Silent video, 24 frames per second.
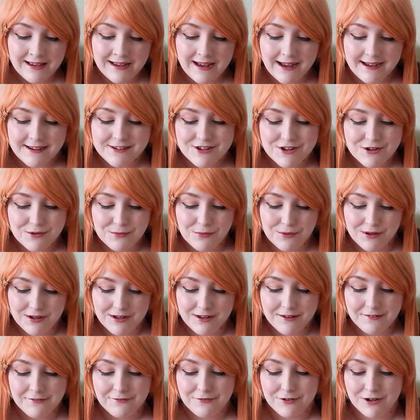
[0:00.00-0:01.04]
As you
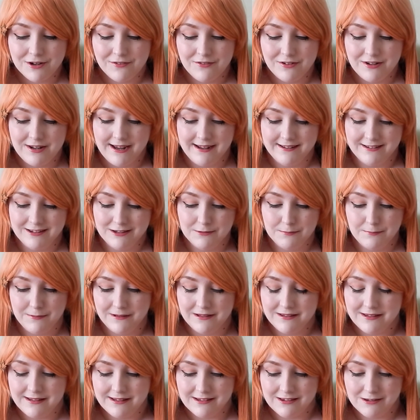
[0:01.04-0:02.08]
wander through the town's
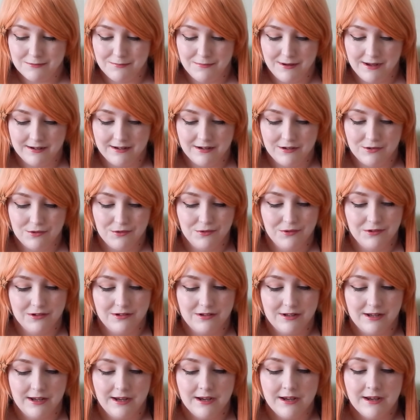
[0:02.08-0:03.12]
busiest market
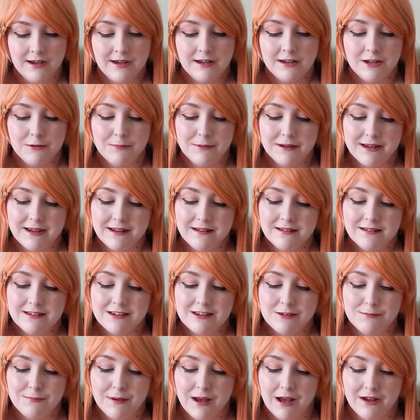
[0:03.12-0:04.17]
quarter, you begin to
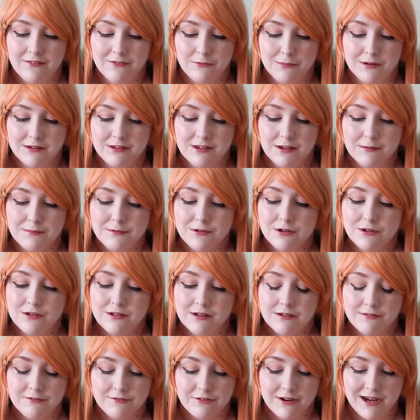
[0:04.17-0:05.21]
smell the most
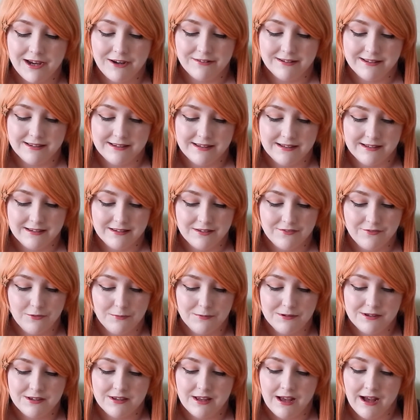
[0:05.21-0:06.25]
hypnotic fragrances of
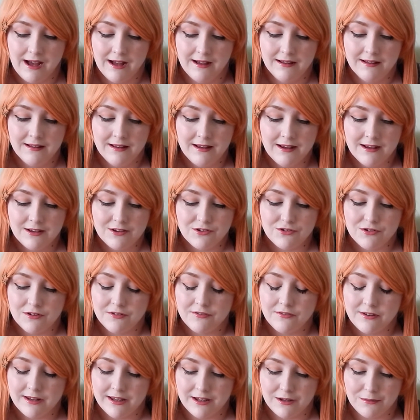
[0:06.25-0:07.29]
the Bazaar
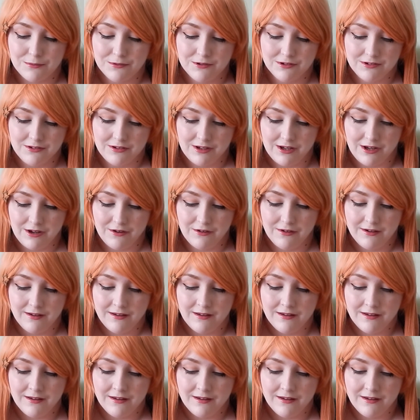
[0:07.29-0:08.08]
drifting towards you.